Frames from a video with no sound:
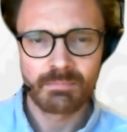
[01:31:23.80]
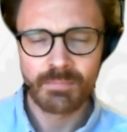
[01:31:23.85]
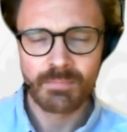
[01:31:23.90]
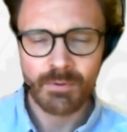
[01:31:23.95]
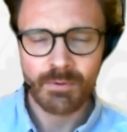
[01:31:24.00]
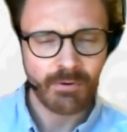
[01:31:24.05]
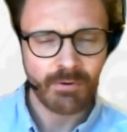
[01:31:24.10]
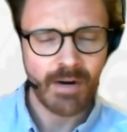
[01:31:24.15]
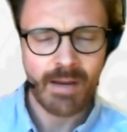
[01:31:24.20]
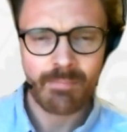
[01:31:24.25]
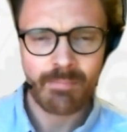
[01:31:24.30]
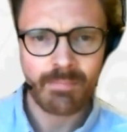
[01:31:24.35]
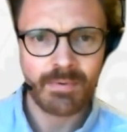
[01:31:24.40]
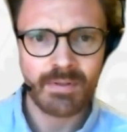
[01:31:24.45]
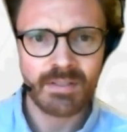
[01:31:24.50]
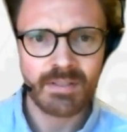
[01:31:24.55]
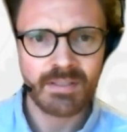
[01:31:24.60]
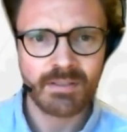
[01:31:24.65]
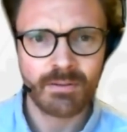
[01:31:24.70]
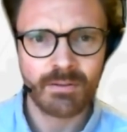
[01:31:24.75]
program, but
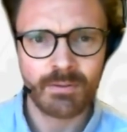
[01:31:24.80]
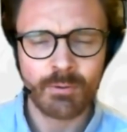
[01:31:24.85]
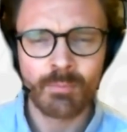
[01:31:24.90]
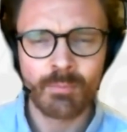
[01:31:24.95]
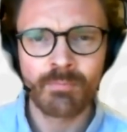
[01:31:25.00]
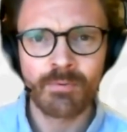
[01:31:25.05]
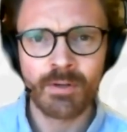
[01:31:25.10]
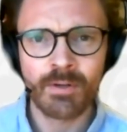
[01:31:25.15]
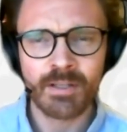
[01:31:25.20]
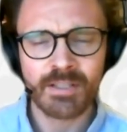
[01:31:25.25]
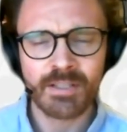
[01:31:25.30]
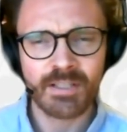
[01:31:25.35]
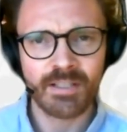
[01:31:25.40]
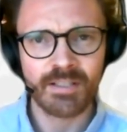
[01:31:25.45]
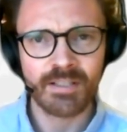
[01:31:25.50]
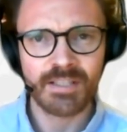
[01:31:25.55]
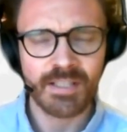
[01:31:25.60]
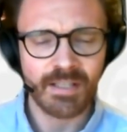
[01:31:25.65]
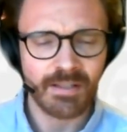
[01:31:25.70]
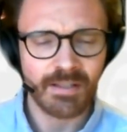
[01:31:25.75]
it's called
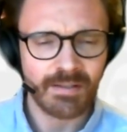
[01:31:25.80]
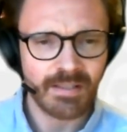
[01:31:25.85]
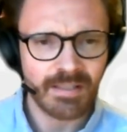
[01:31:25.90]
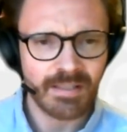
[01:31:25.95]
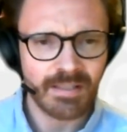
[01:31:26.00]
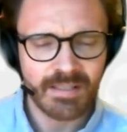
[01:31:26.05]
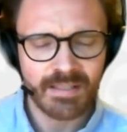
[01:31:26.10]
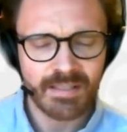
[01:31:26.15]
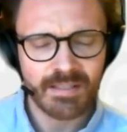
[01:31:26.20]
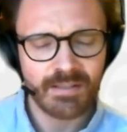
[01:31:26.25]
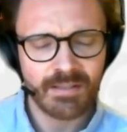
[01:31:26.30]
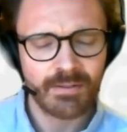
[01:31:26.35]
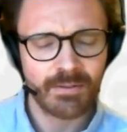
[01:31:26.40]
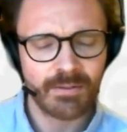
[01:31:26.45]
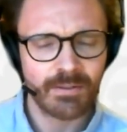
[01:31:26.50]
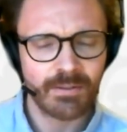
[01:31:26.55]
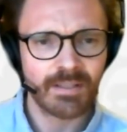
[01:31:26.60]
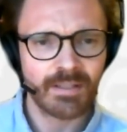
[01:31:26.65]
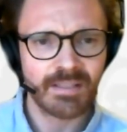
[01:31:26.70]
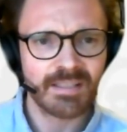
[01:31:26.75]
uppföljningsklasser.
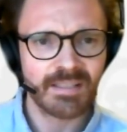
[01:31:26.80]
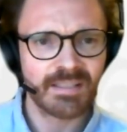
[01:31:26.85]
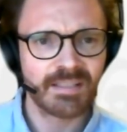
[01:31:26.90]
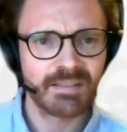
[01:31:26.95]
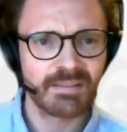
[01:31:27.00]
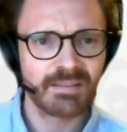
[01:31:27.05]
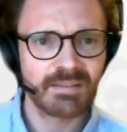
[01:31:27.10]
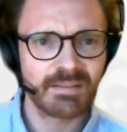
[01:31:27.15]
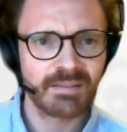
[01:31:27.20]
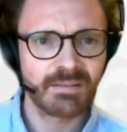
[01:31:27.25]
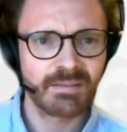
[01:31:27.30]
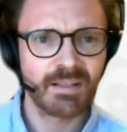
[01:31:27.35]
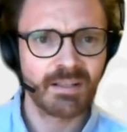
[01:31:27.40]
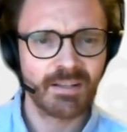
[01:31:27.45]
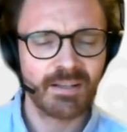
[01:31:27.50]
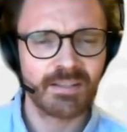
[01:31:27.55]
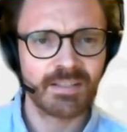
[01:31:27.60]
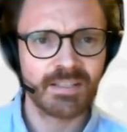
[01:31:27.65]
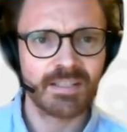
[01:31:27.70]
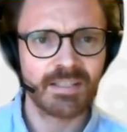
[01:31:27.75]
It's
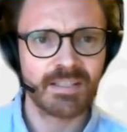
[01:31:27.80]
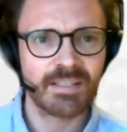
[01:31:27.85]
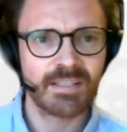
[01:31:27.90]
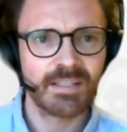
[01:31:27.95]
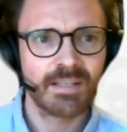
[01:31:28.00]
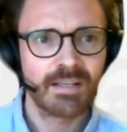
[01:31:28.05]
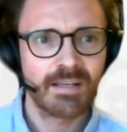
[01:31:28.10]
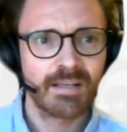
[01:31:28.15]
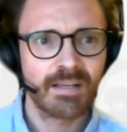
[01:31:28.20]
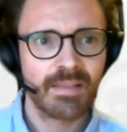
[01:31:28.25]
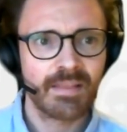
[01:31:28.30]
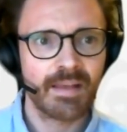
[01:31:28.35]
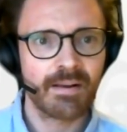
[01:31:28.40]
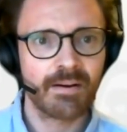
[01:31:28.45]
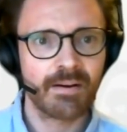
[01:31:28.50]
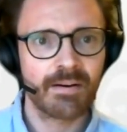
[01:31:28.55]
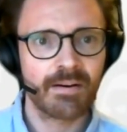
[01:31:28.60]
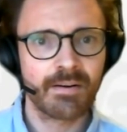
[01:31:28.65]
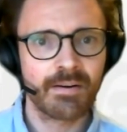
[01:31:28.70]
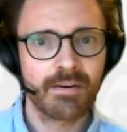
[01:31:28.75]
classes that
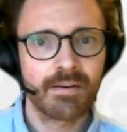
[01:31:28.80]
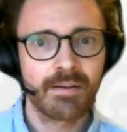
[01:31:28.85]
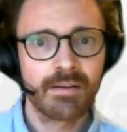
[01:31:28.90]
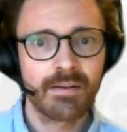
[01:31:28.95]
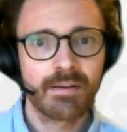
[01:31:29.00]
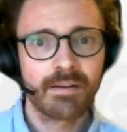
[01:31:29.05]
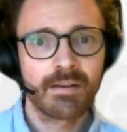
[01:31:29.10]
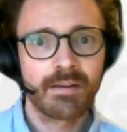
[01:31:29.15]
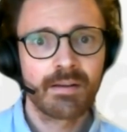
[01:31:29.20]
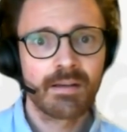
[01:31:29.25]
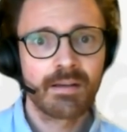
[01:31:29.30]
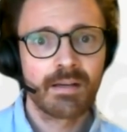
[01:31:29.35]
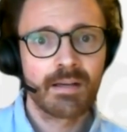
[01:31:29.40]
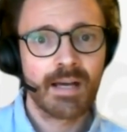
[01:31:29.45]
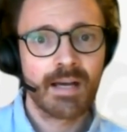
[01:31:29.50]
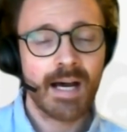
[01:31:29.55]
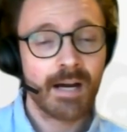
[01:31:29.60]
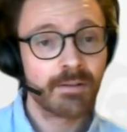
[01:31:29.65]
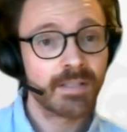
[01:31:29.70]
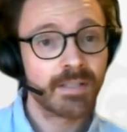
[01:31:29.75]
are
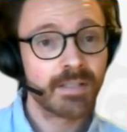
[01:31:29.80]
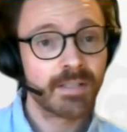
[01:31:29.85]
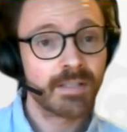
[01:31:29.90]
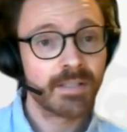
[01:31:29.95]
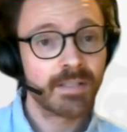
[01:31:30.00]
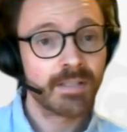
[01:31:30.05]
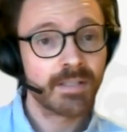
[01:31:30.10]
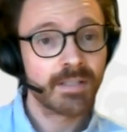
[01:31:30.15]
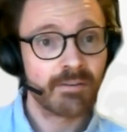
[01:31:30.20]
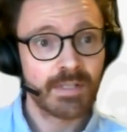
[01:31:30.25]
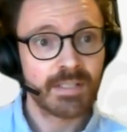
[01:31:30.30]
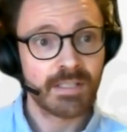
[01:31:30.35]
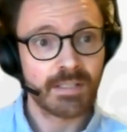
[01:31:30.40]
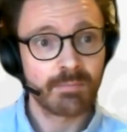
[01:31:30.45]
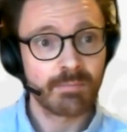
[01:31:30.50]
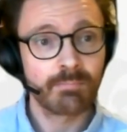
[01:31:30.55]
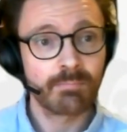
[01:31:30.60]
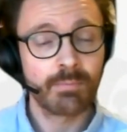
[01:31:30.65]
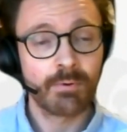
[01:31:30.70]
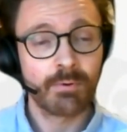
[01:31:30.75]
outside of
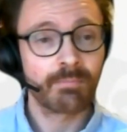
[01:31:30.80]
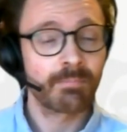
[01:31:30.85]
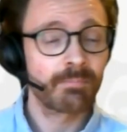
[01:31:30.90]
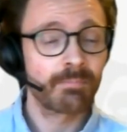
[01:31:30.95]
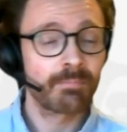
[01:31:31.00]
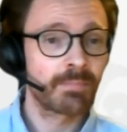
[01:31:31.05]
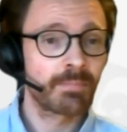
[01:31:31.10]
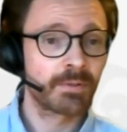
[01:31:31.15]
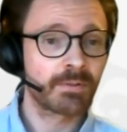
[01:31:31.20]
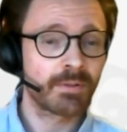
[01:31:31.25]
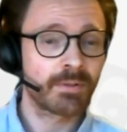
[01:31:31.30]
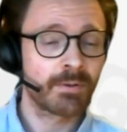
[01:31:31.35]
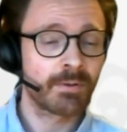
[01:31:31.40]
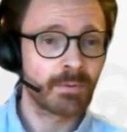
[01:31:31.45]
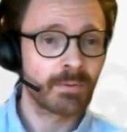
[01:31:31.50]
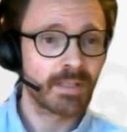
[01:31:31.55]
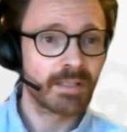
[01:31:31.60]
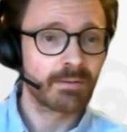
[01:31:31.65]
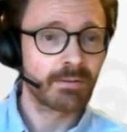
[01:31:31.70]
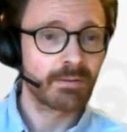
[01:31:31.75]
prison,
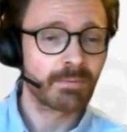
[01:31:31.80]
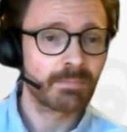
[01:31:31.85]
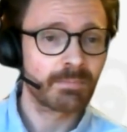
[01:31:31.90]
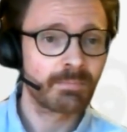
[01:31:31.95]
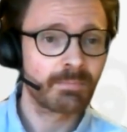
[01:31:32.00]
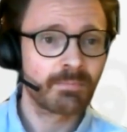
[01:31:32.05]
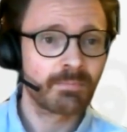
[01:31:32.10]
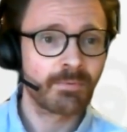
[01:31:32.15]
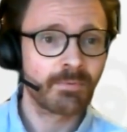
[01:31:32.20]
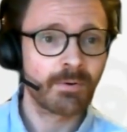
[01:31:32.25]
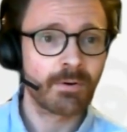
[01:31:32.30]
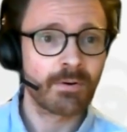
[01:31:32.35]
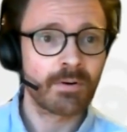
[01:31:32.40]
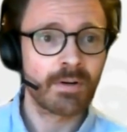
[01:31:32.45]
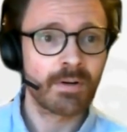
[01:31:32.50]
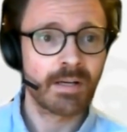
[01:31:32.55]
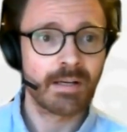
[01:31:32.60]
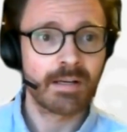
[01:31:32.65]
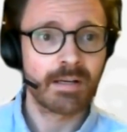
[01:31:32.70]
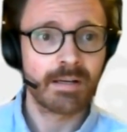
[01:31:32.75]
but only
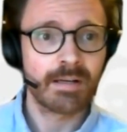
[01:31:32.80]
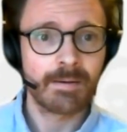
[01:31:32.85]
for